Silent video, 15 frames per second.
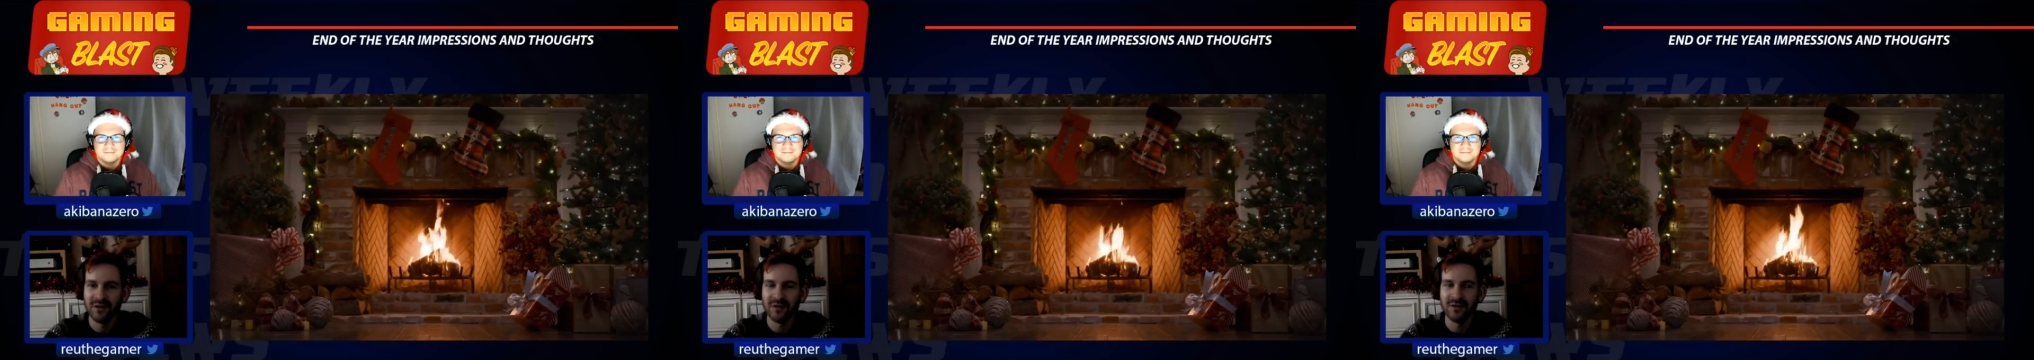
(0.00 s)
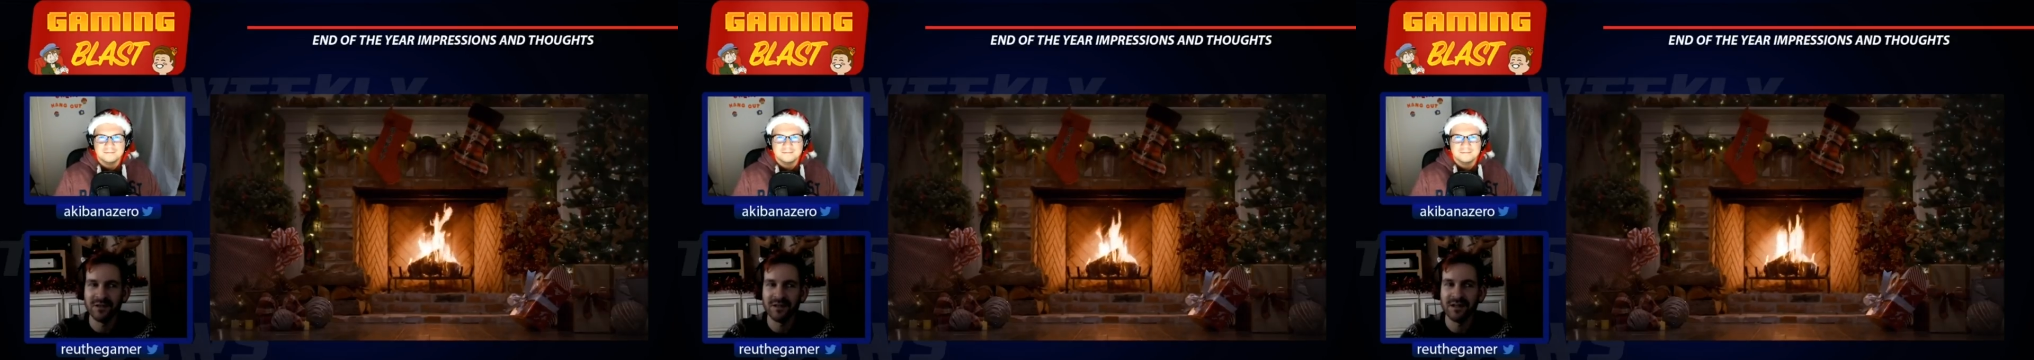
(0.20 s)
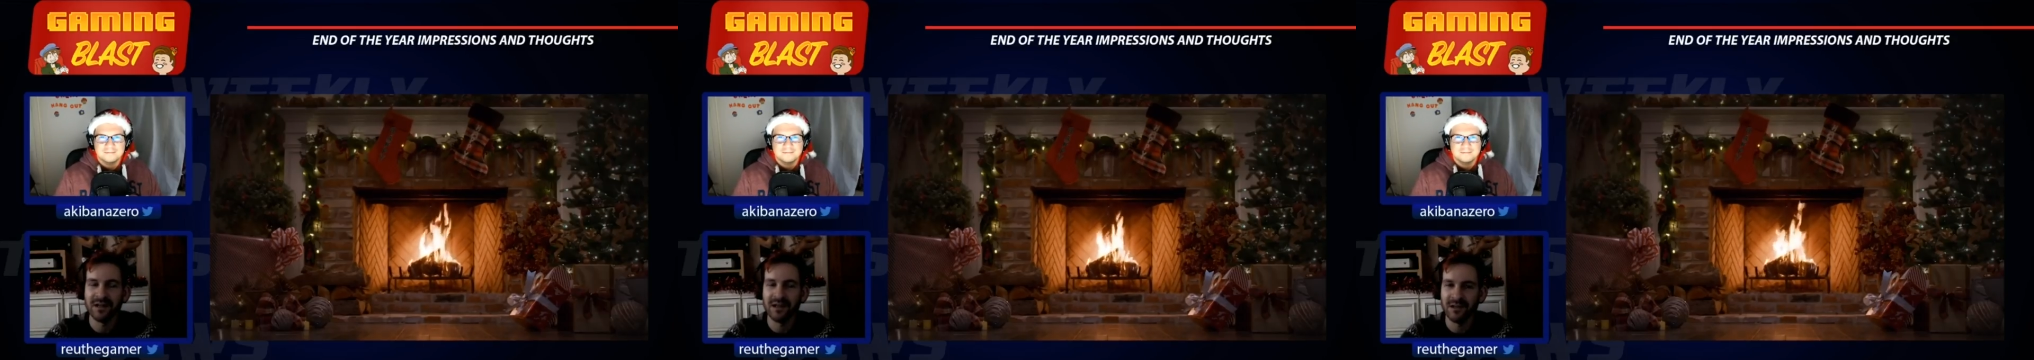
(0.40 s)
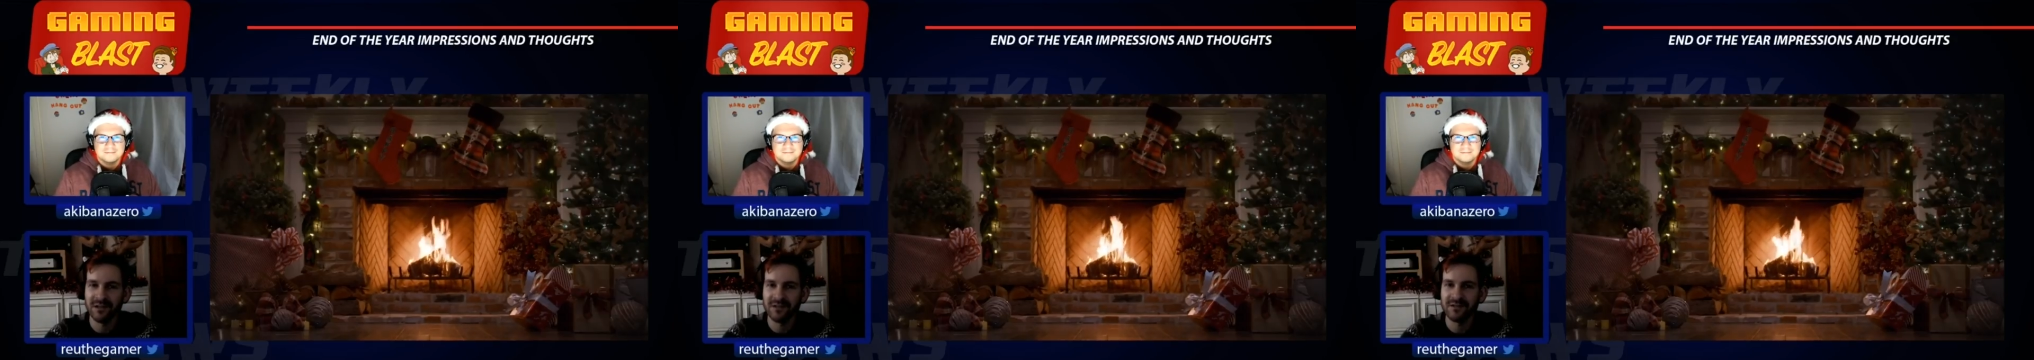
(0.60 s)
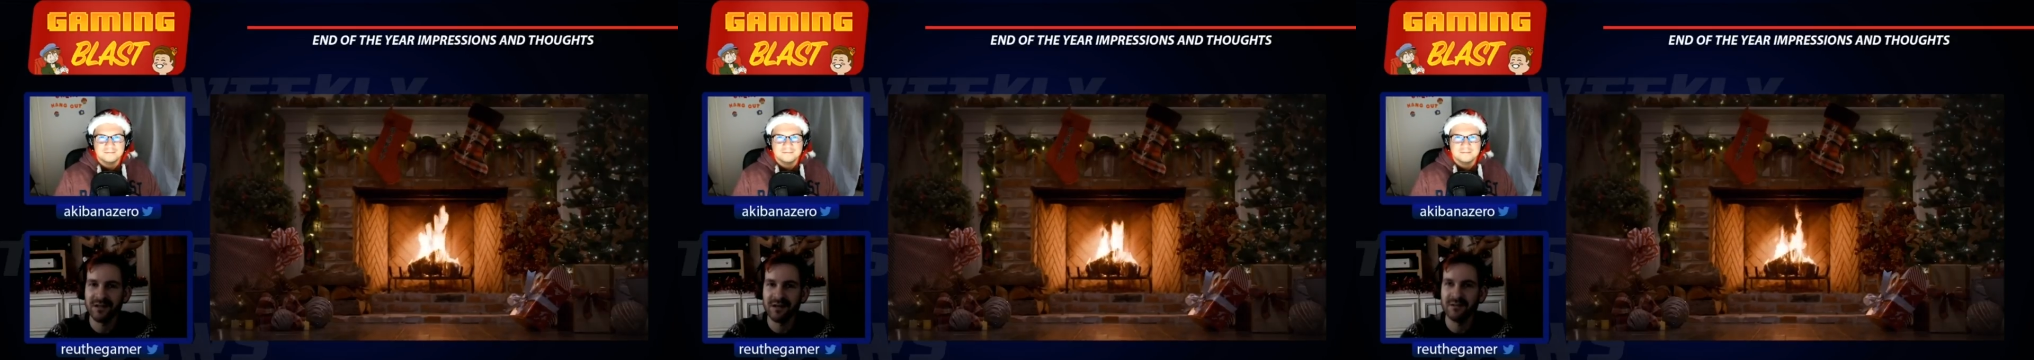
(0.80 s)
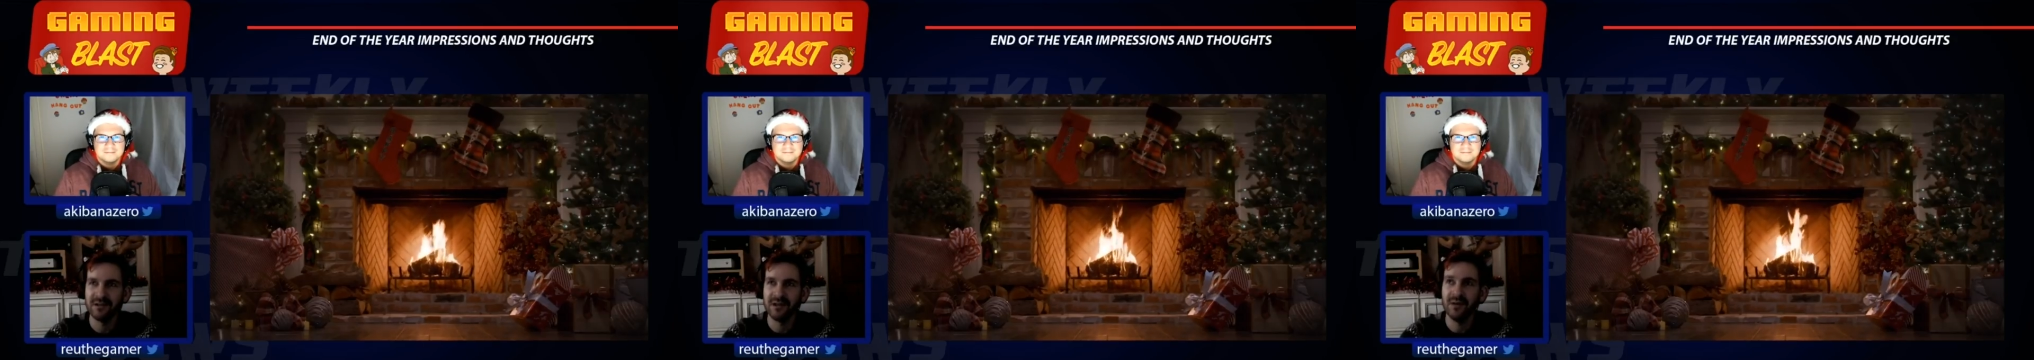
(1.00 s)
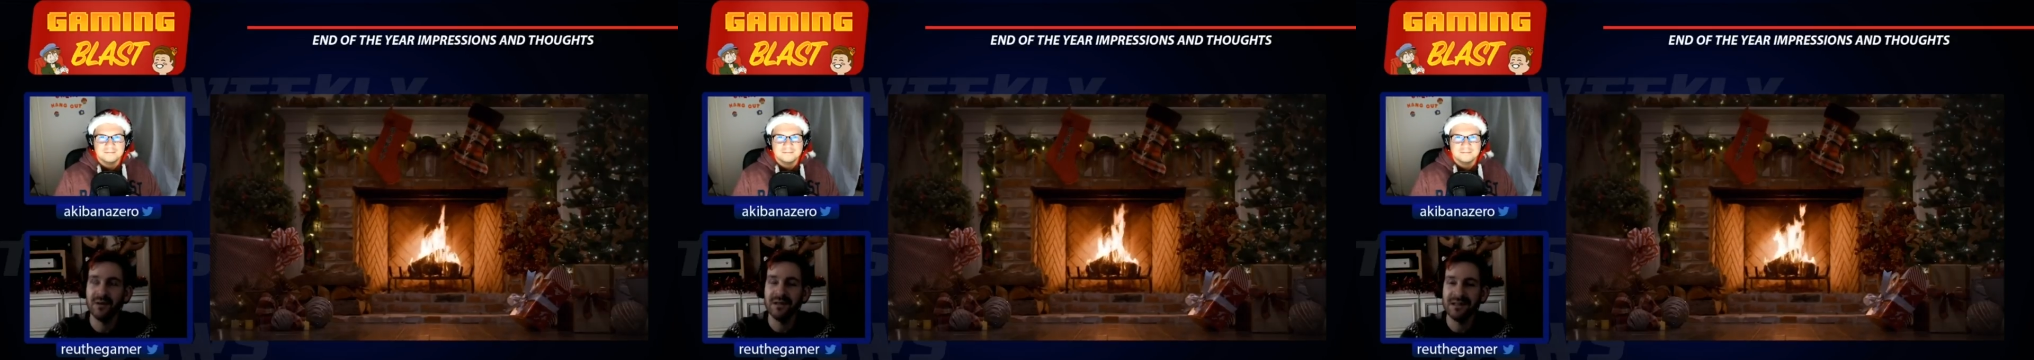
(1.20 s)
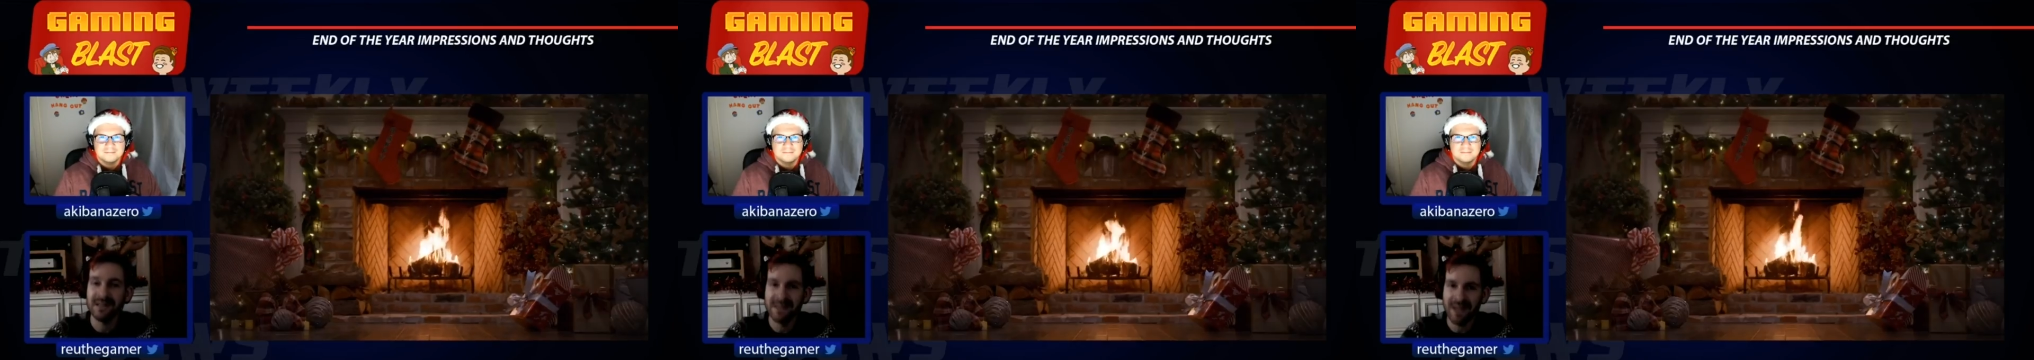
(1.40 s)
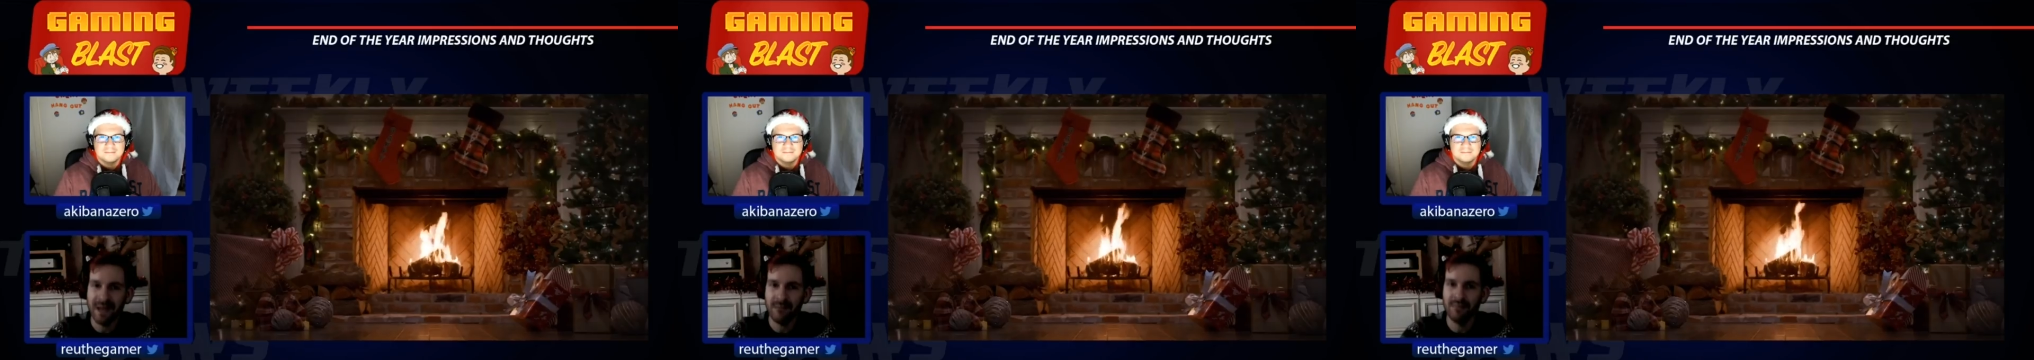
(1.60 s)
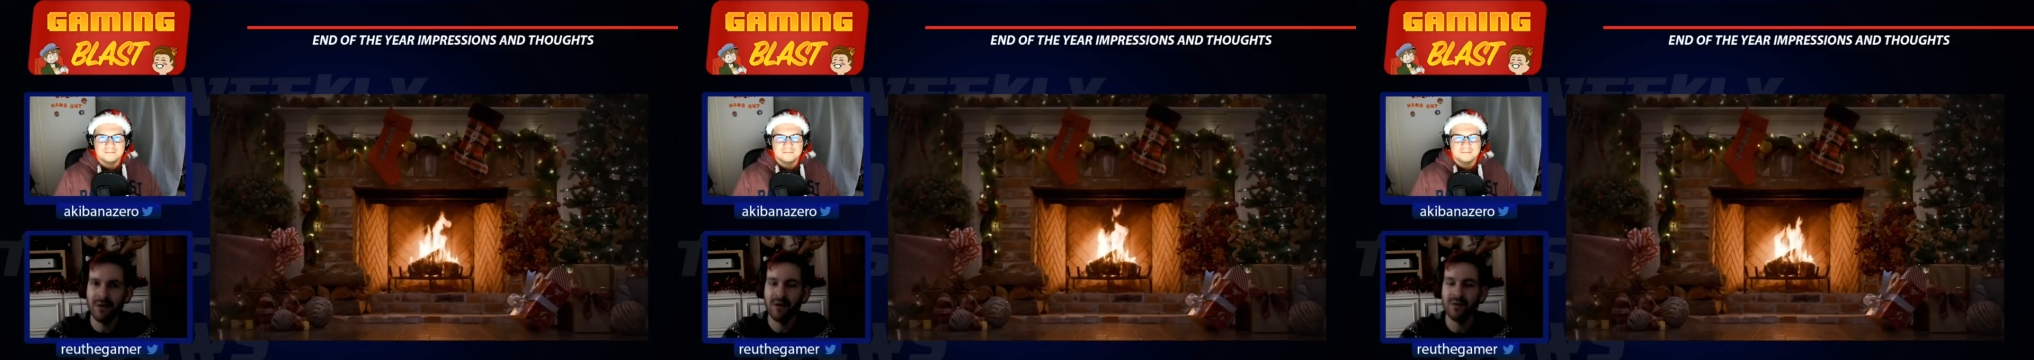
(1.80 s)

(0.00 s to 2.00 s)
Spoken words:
causing colossal damage not only to them,